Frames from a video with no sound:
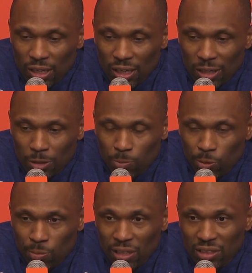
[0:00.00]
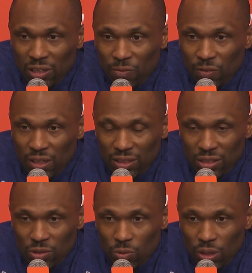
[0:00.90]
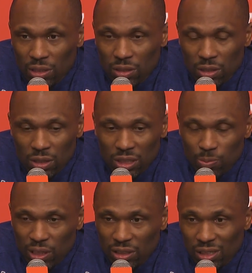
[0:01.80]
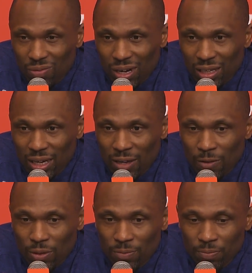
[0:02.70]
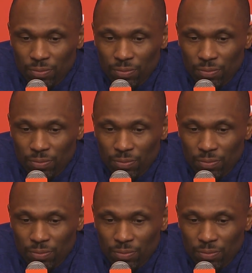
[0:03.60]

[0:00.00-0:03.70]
to put myself in that situation, especially right now, and